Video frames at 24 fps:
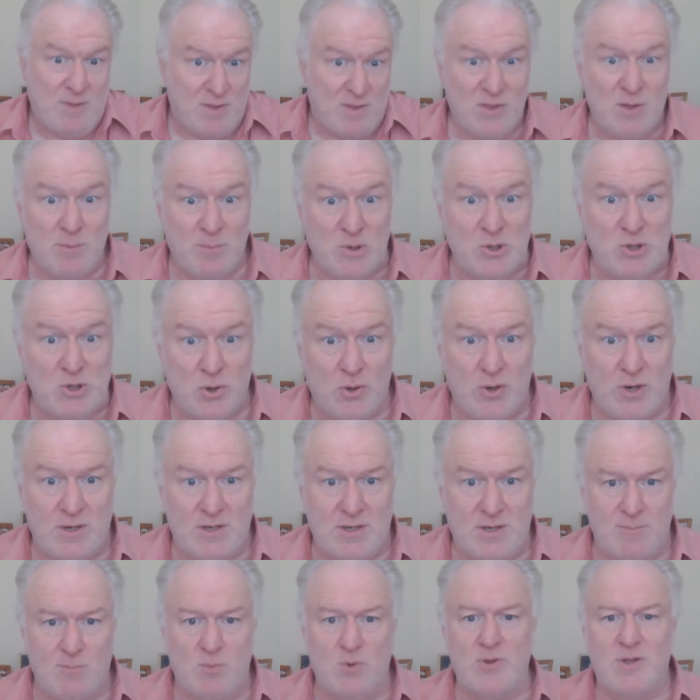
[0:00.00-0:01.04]
The
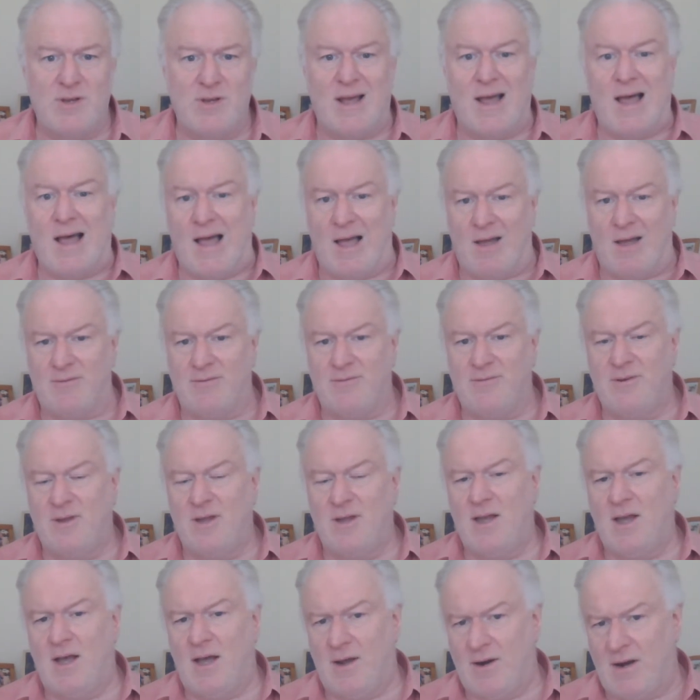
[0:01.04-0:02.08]
majority, more than half,
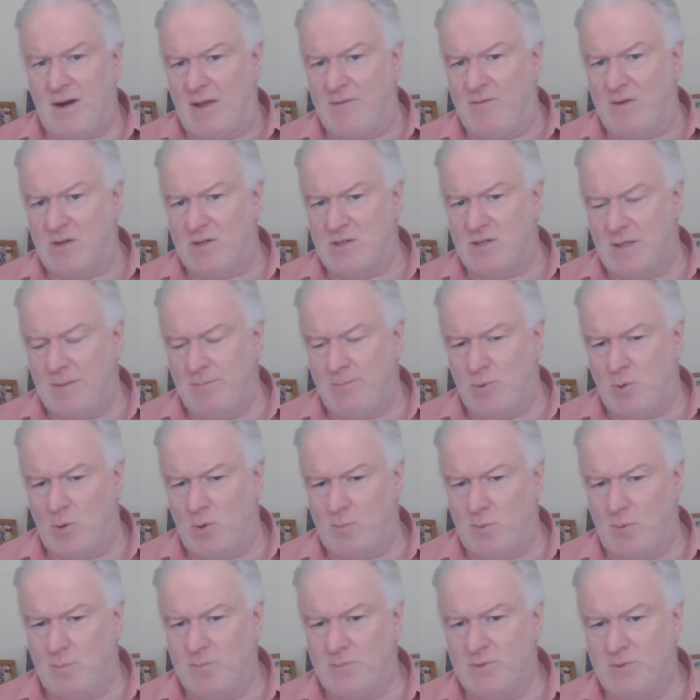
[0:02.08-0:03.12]
are having sleep
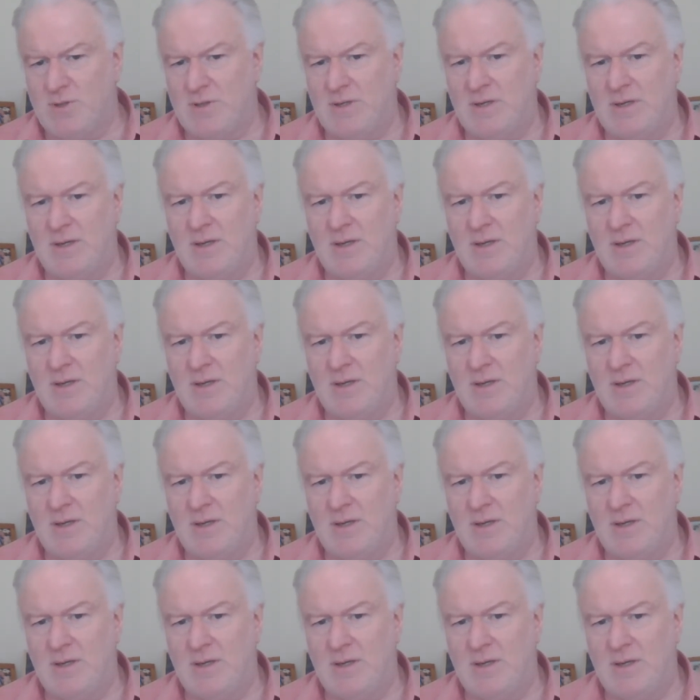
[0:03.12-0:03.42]
problems.